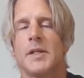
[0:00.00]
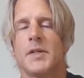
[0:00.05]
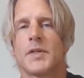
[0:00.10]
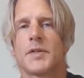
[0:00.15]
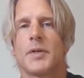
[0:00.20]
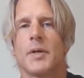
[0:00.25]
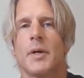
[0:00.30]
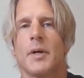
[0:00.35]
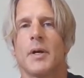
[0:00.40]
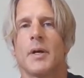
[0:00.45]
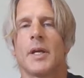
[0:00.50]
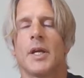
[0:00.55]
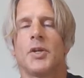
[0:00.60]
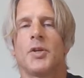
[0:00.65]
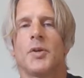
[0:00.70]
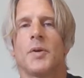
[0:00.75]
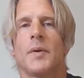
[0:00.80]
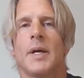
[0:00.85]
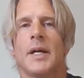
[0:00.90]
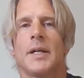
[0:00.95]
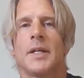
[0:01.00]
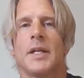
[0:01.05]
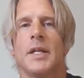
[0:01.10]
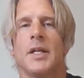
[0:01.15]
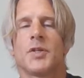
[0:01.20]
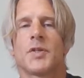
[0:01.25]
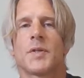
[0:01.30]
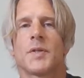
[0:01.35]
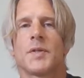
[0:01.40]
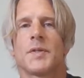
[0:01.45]
strong, and you're not
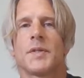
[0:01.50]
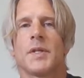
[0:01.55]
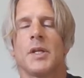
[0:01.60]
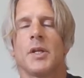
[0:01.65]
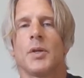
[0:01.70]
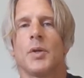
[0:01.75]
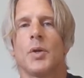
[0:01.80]
interested in